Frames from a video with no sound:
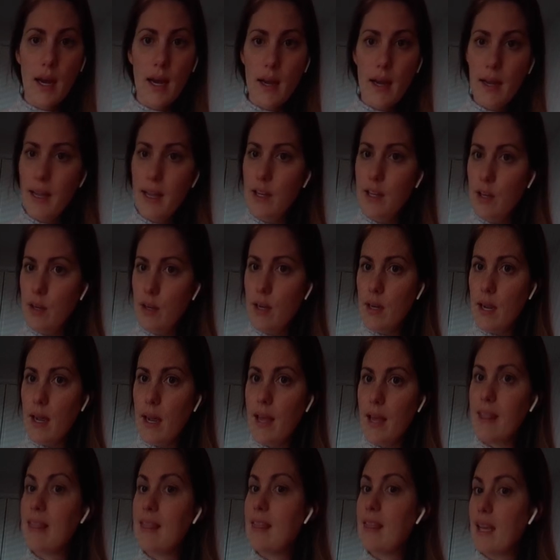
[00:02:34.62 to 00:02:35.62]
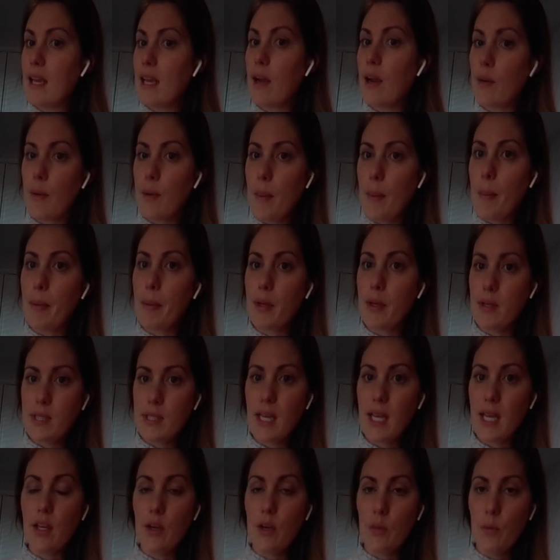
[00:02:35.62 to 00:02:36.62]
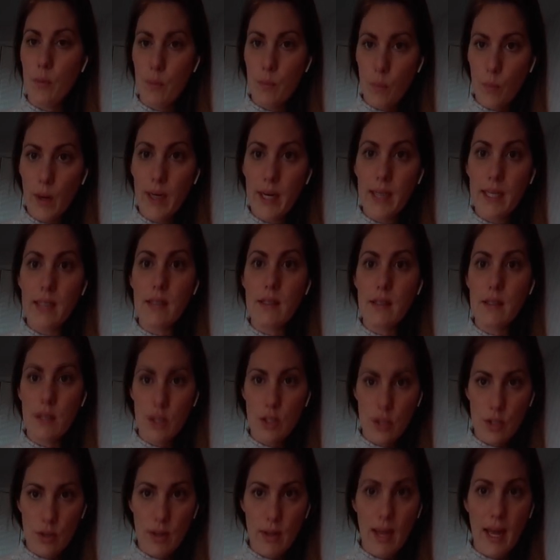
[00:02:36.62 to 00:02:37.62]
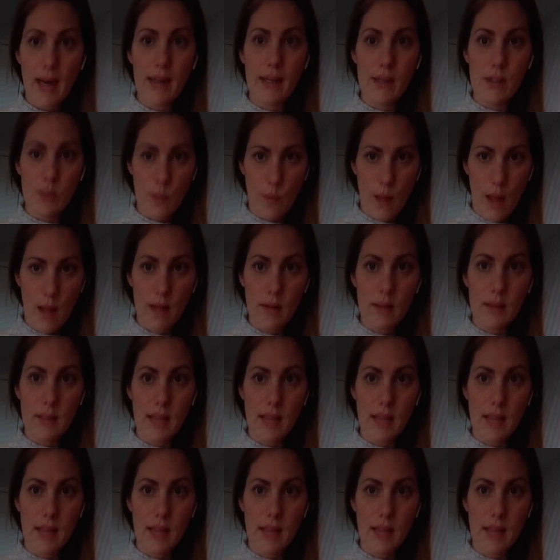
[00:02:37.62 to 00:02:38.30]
And I think I remember you saying you wanted to do that as well.